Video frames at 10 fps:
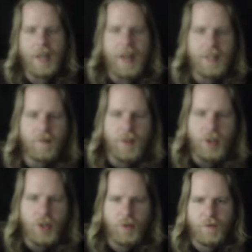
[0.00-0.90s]
connective
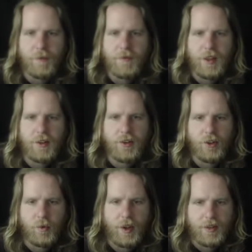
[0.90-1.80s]
tissue from this to
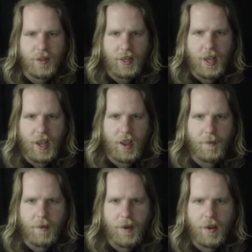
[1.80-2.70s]
the rest of the
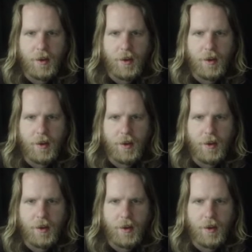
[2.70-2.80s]
game?